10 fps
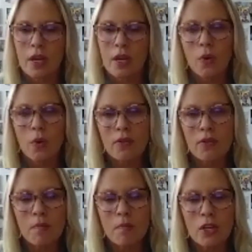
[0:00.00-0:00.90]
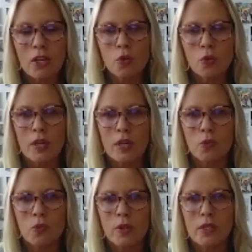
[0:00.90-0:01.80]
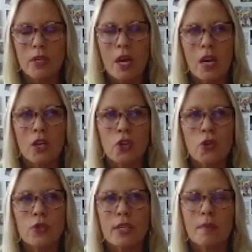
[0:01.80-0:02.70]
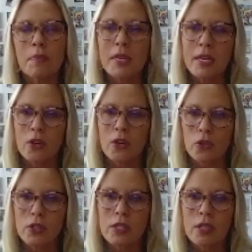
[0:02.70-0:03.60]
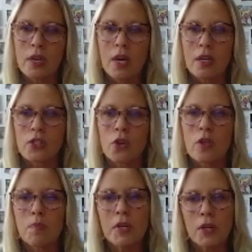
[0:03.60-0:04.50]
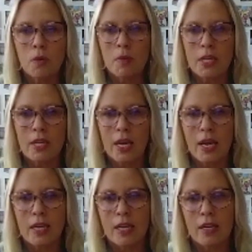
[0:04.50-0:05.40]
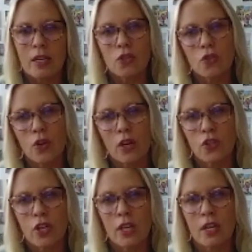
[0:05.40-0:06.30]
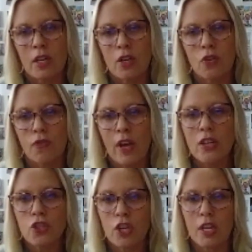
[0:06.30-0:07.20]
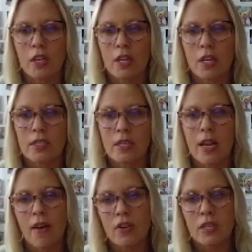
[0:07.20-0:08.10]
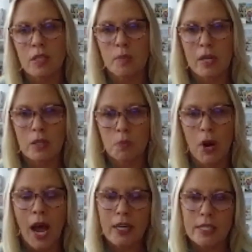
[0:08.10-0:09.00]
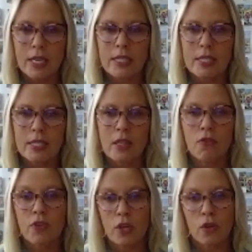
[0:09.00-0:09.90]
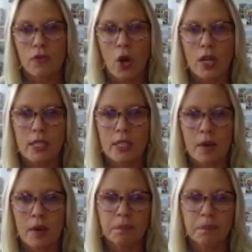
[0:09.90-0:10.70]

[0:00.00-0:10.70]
And one of the major ones was using peers. So the peer mediated instruction and intervention is an evidence-based practice in the field of autism.